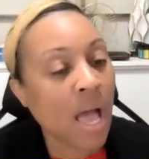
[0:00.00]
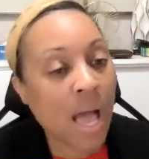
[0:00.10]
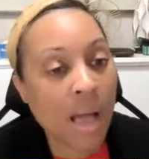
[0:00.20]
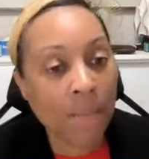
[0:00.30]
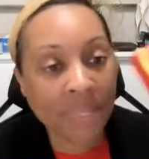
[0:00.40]

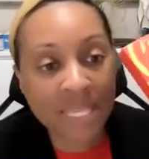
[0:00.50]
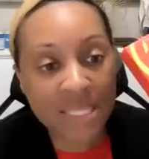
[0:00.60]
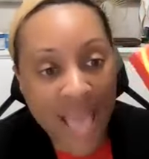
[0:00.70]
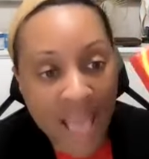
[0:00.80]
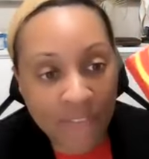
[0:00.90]
um, but
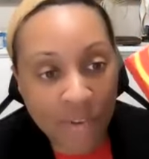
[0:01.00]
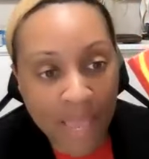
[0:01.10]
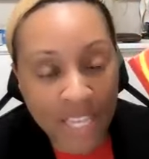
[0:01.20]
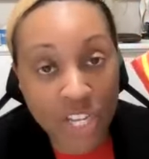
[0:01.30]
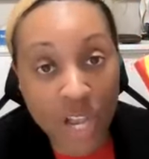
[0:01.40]
these
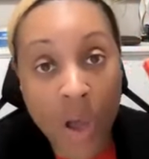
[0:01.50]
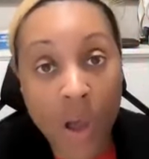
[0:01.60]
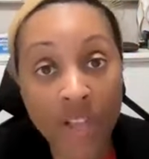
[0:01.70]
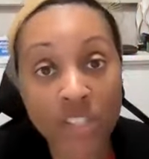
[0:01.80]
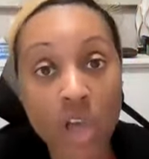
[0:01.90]
affirmation
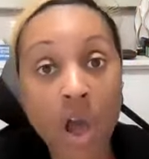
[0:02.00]
cards